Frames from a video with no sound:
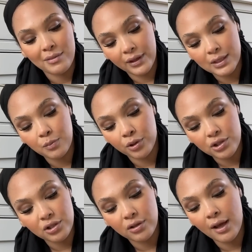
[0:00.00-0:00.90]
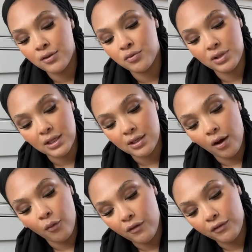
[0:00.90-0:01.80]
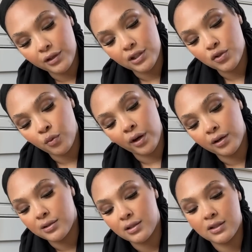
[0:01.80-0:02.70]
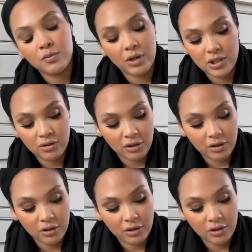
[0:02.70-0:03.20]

It's personal and unique, a way for each wearer to express their